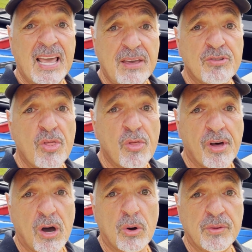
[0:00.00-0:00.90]
even
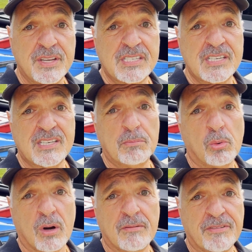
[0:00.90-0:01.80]
though this is a
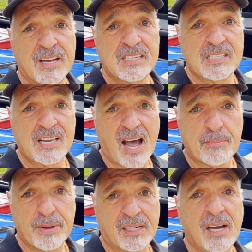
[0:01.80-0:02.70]
more advanced
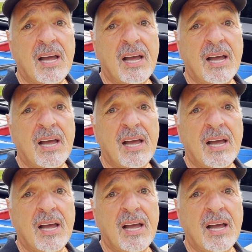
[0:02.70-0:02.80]
topic,